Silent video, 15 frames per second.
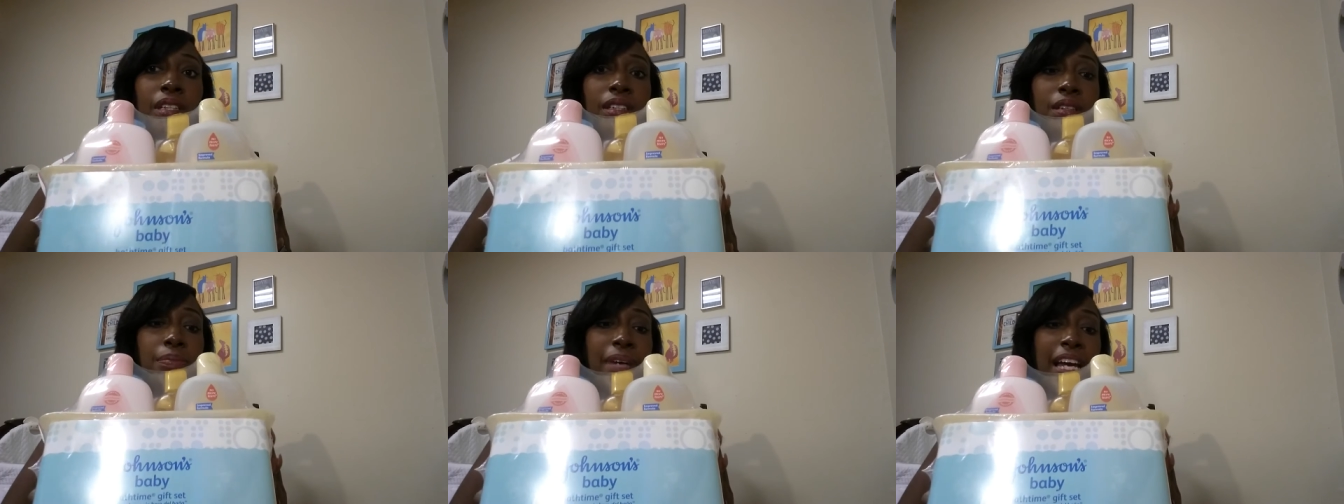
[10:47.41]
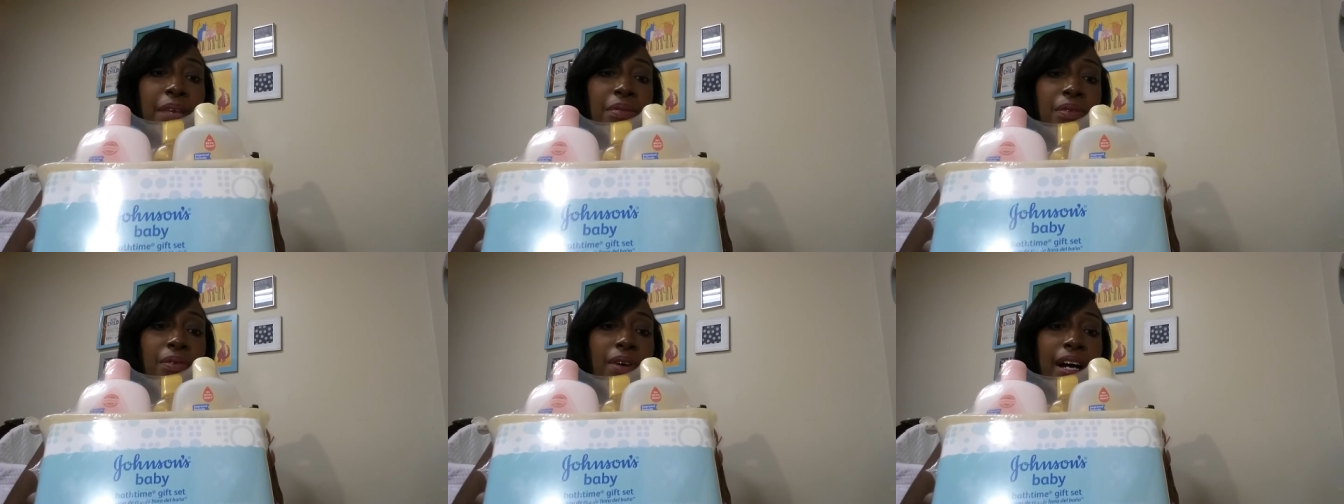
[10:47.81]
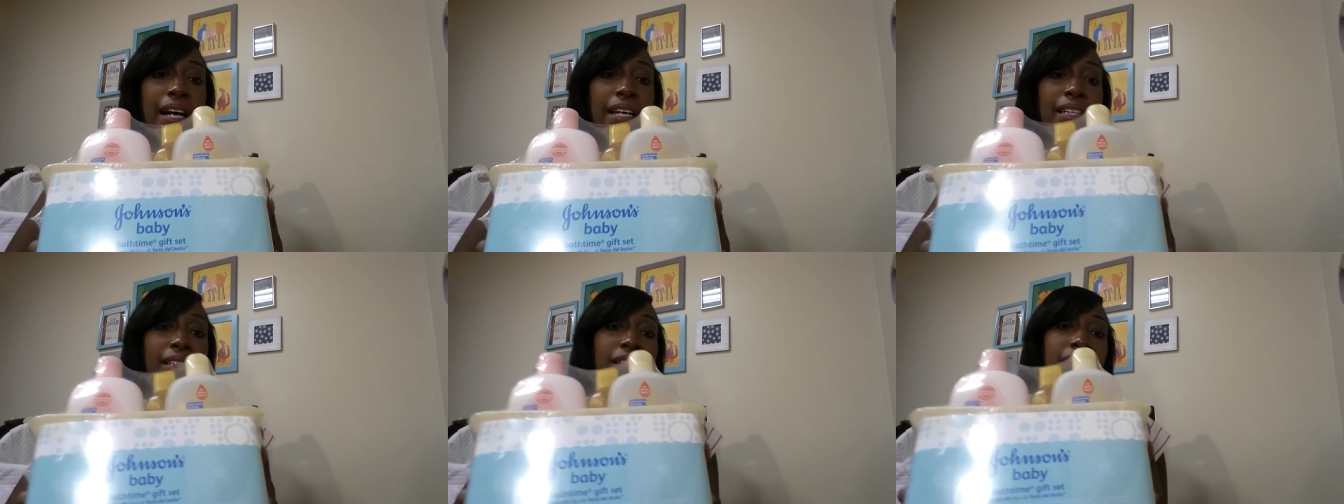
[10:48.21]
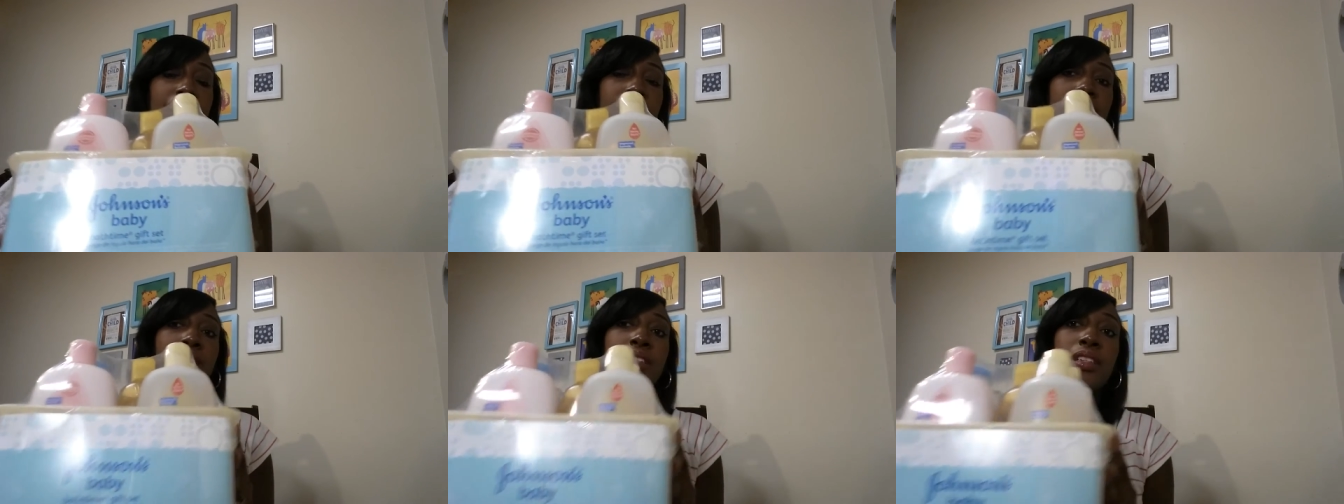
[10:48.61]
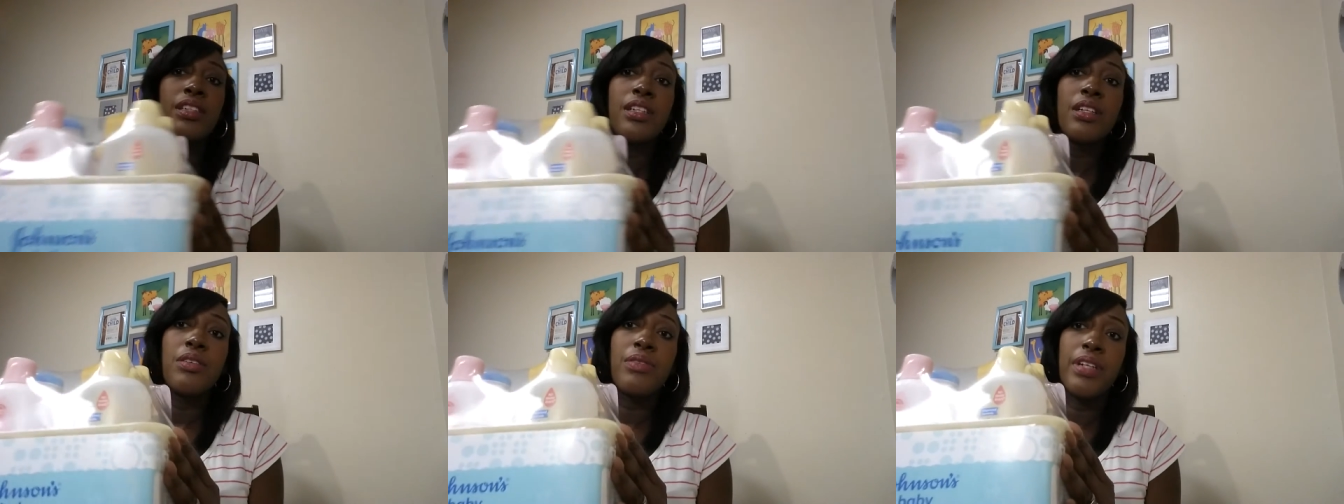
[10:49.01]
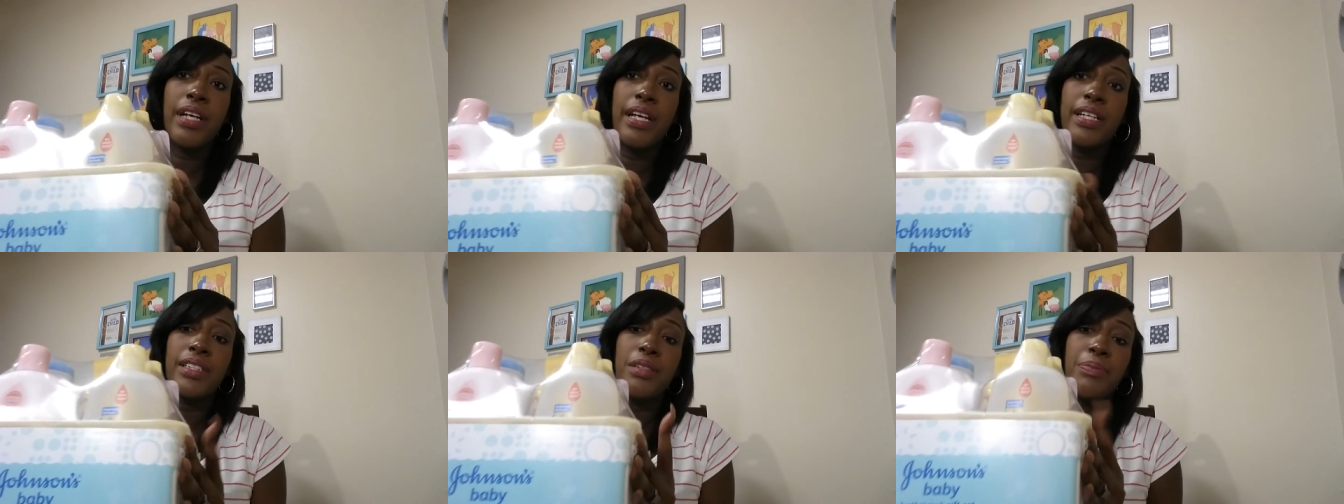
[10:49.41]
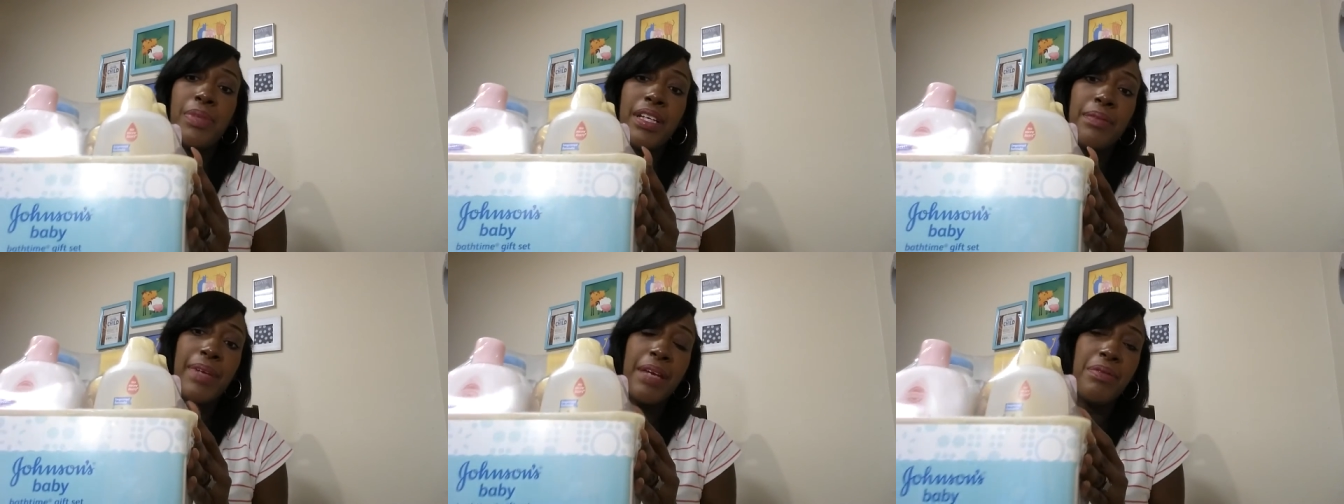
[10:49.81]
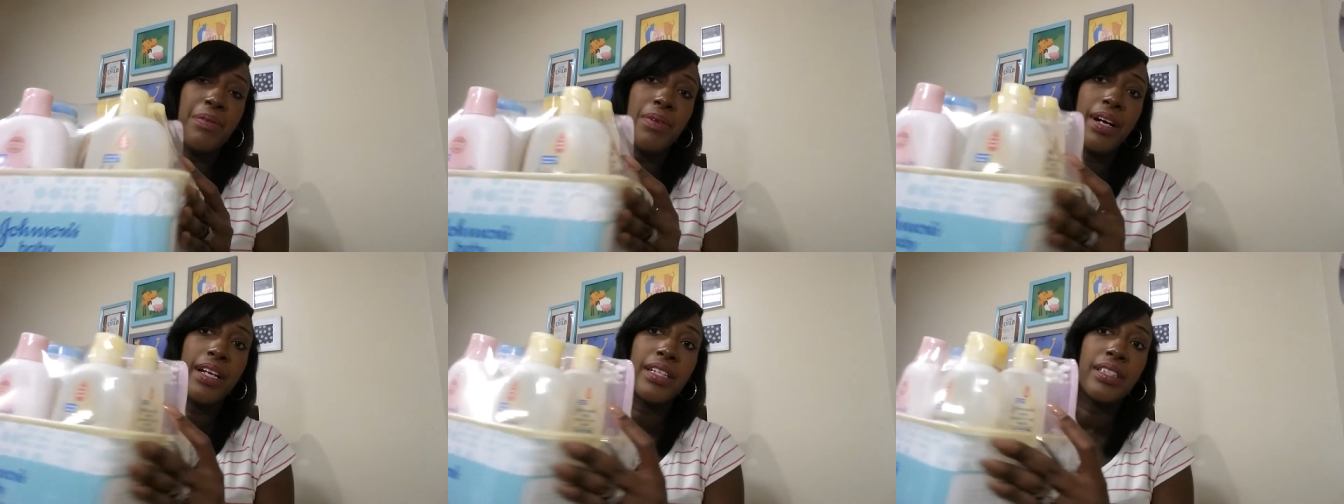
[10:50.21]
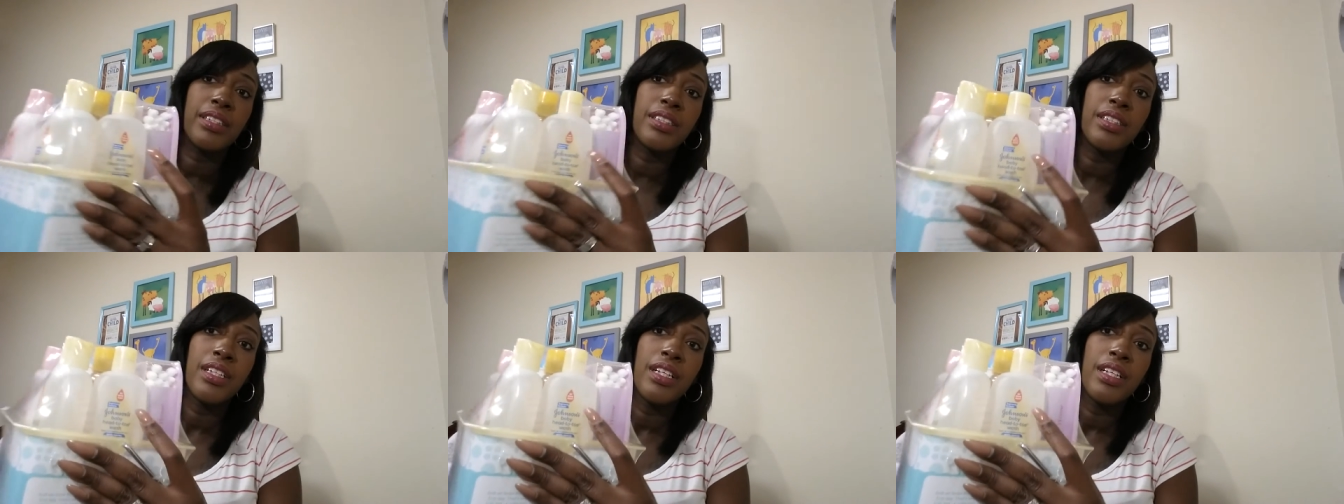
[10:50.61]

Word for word: the baby wash. Well, it has a big baby wash,